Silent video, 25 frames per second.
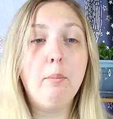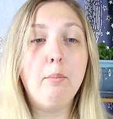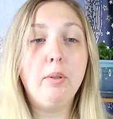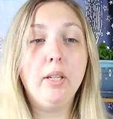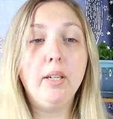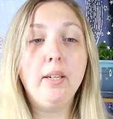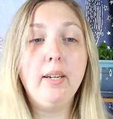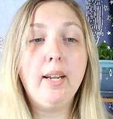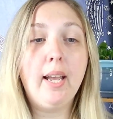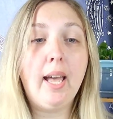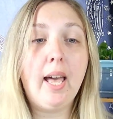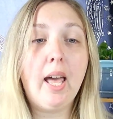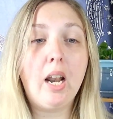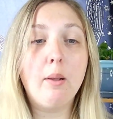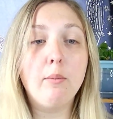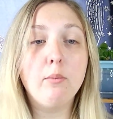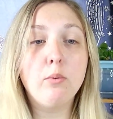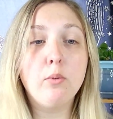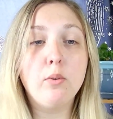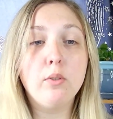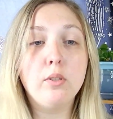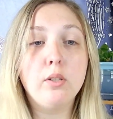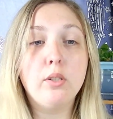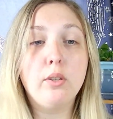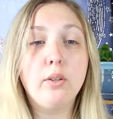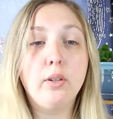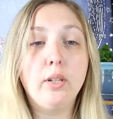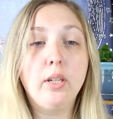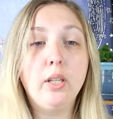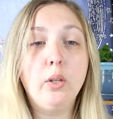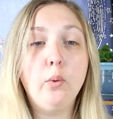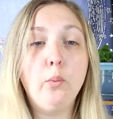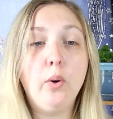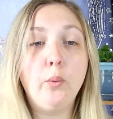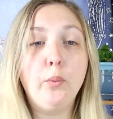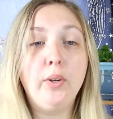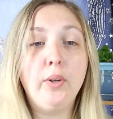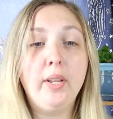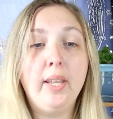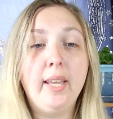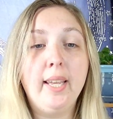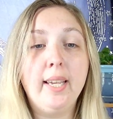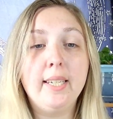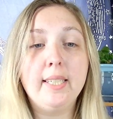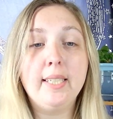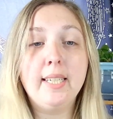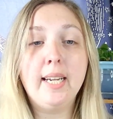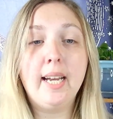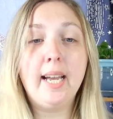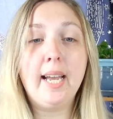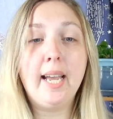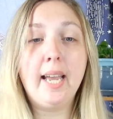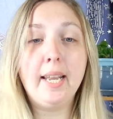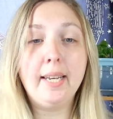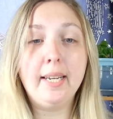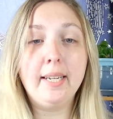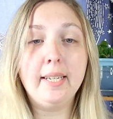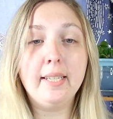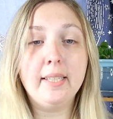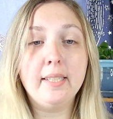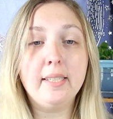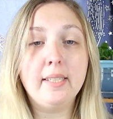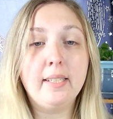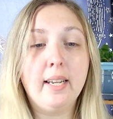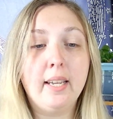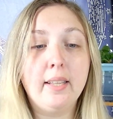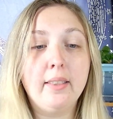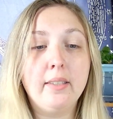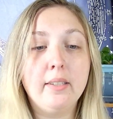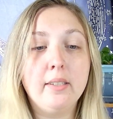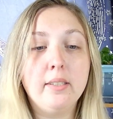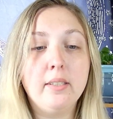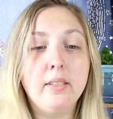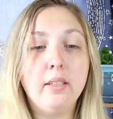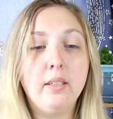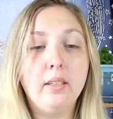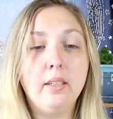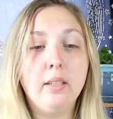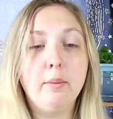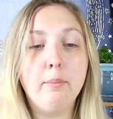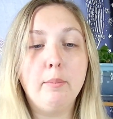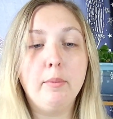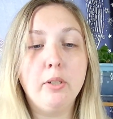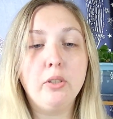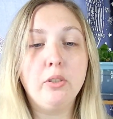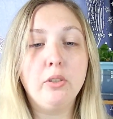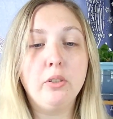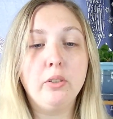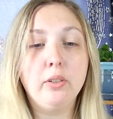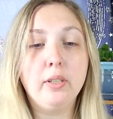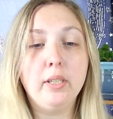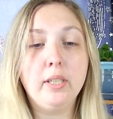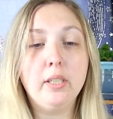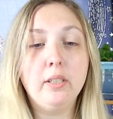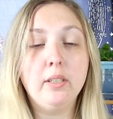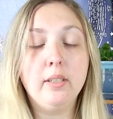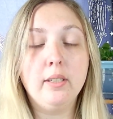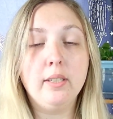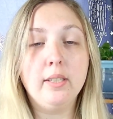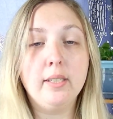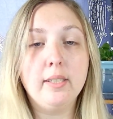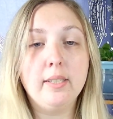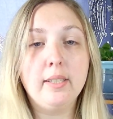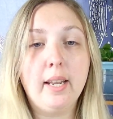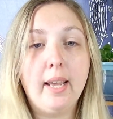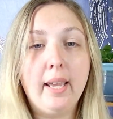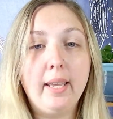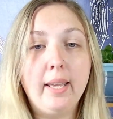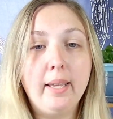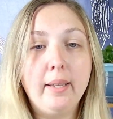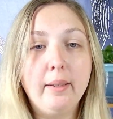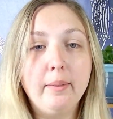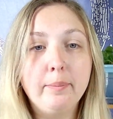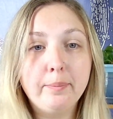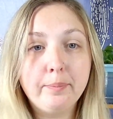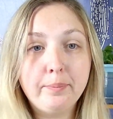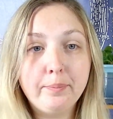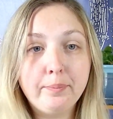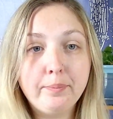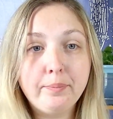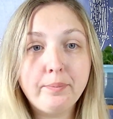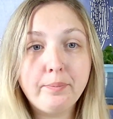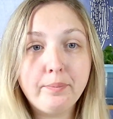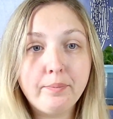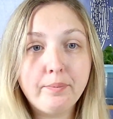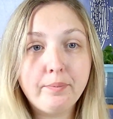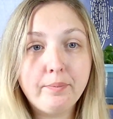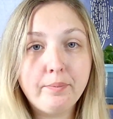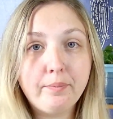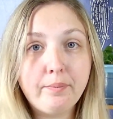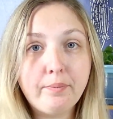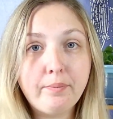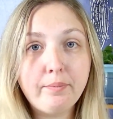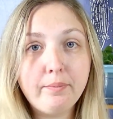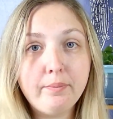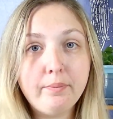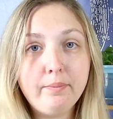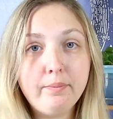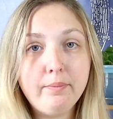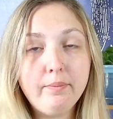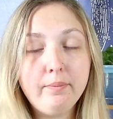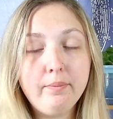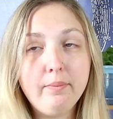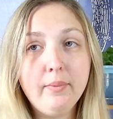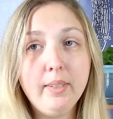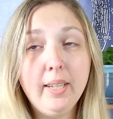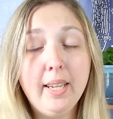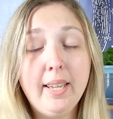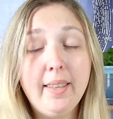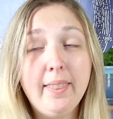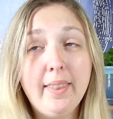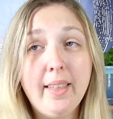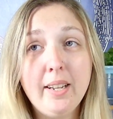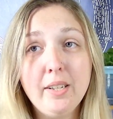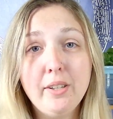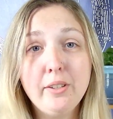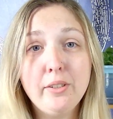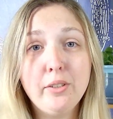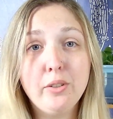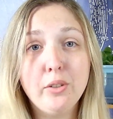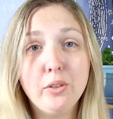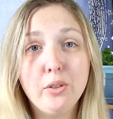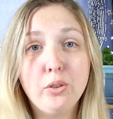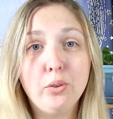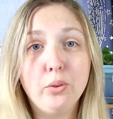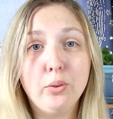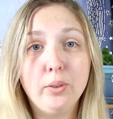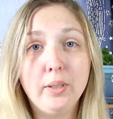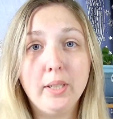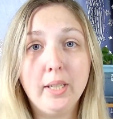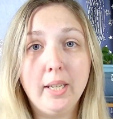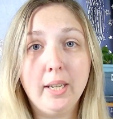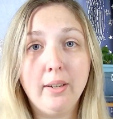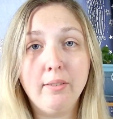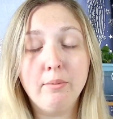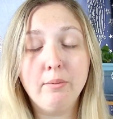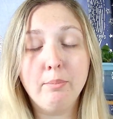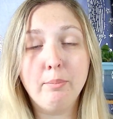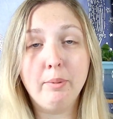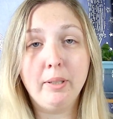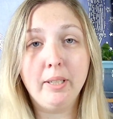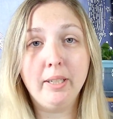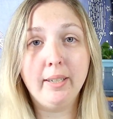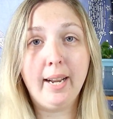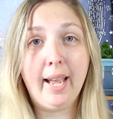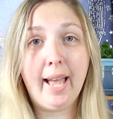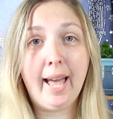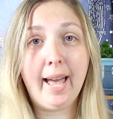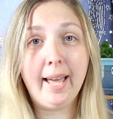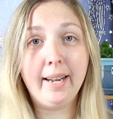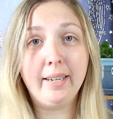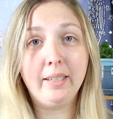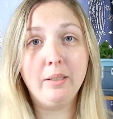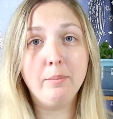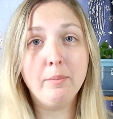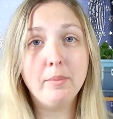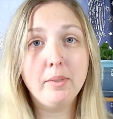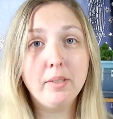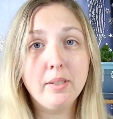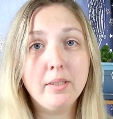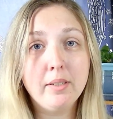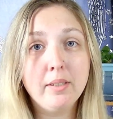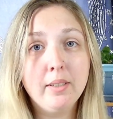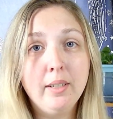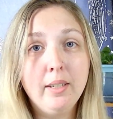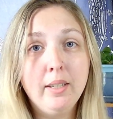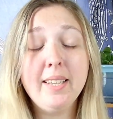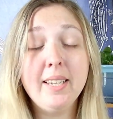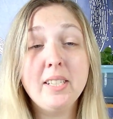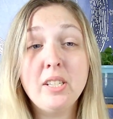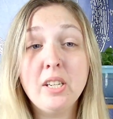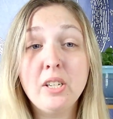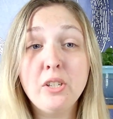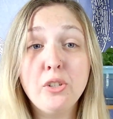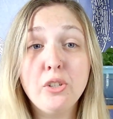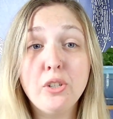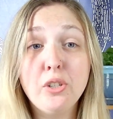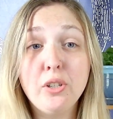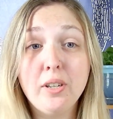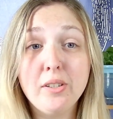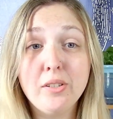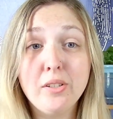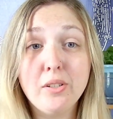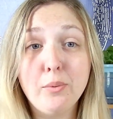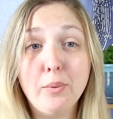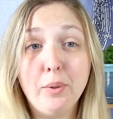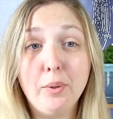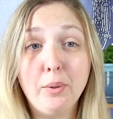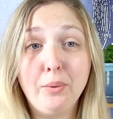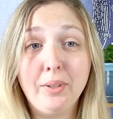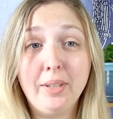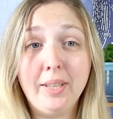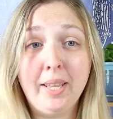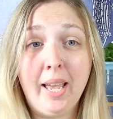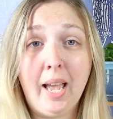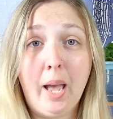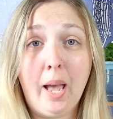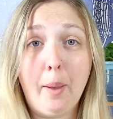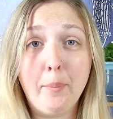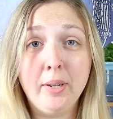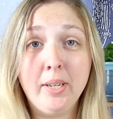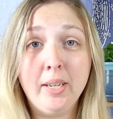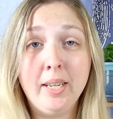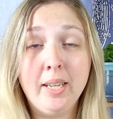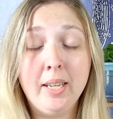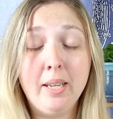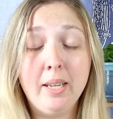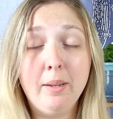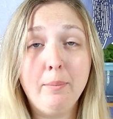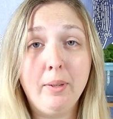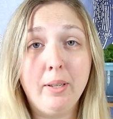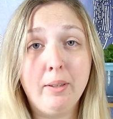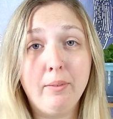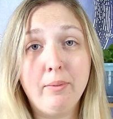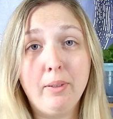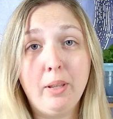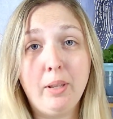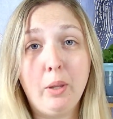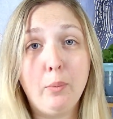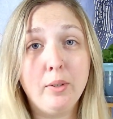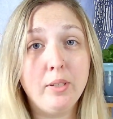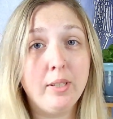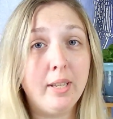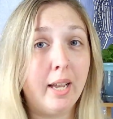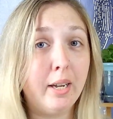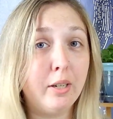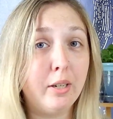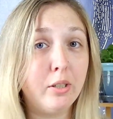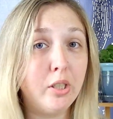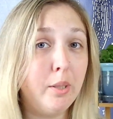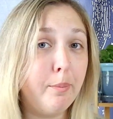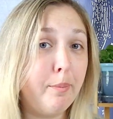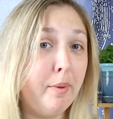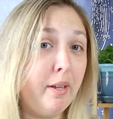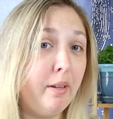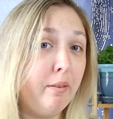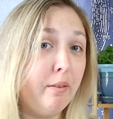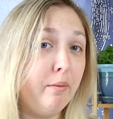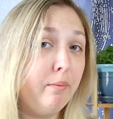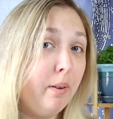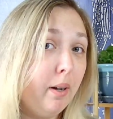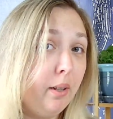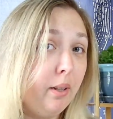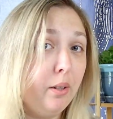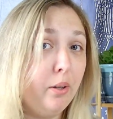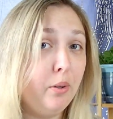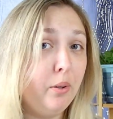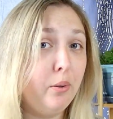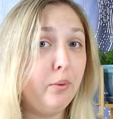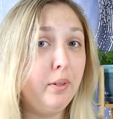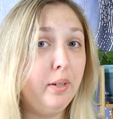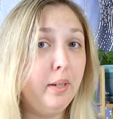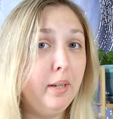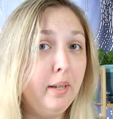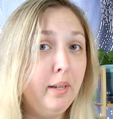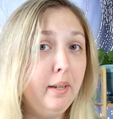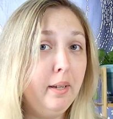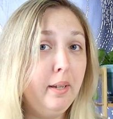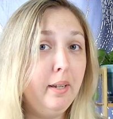Blair Adams was 31 when he had died, and his death is still a mystery to this day. And that is the story of Blair Adams. It's unsure as to what really happened to him, if he was actually being followed,